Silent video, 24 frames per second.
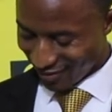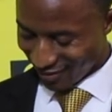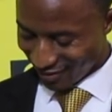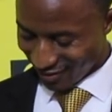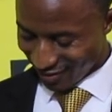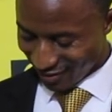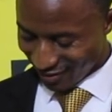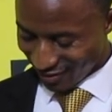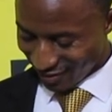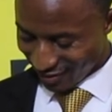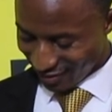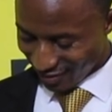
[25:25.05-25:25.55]

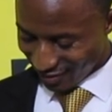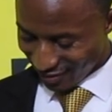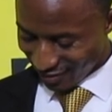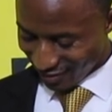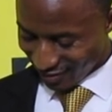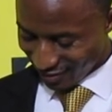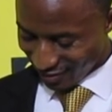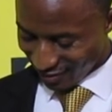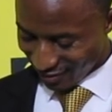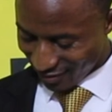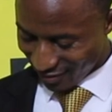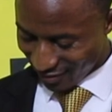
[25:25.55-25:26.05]
instead
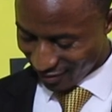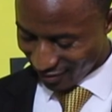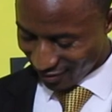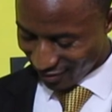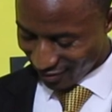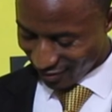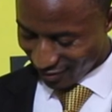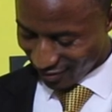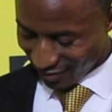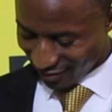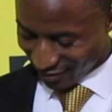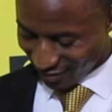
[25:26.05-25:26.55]
of
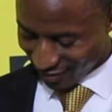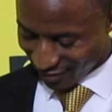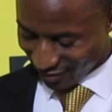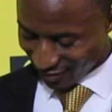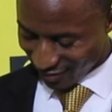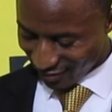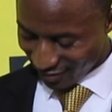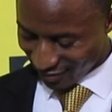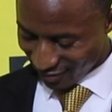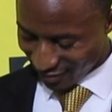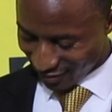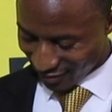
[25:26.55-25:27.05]
pursuing the court
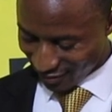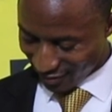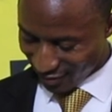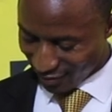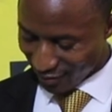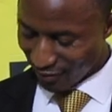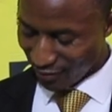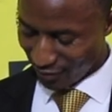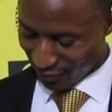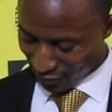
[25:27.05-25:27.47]
process